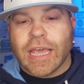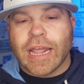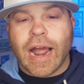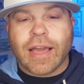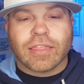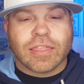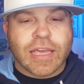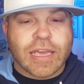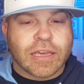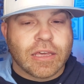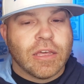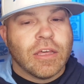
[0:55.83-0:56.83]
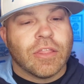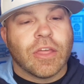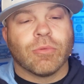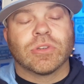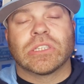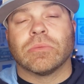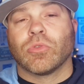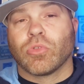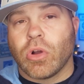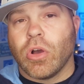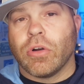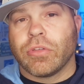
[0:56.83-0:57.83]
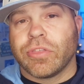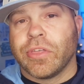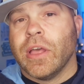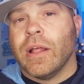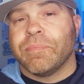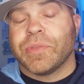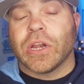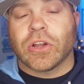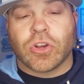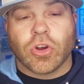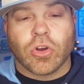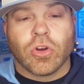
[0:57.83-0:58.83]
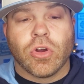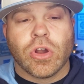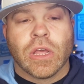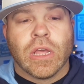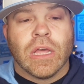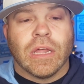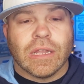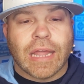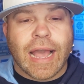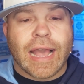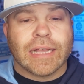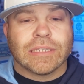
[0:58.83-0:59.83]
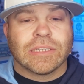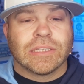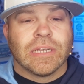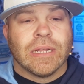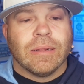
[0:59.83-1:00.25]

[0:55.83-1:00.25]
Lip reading: and I think there was some growth that occurred last